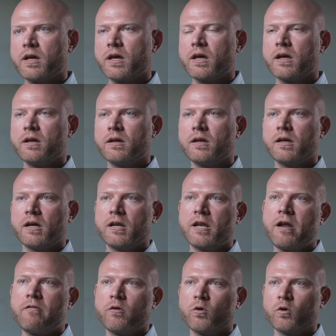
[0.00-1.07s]
Uh,
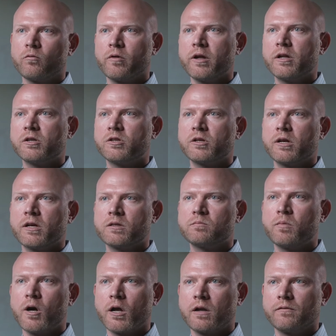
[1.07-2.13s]
and here at Oak Ridge,
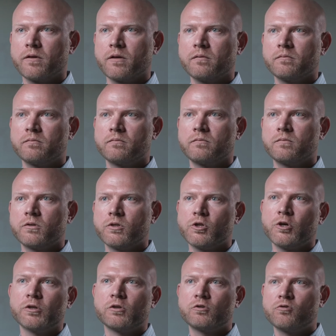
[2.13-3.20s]
as part of a
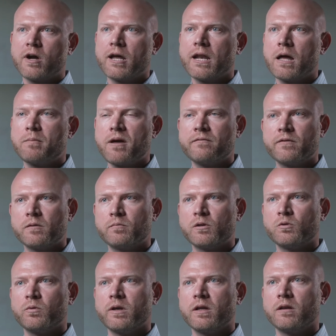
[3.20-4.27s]
joint tri-lab
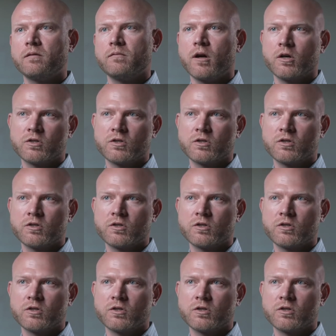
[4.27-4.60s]
effort between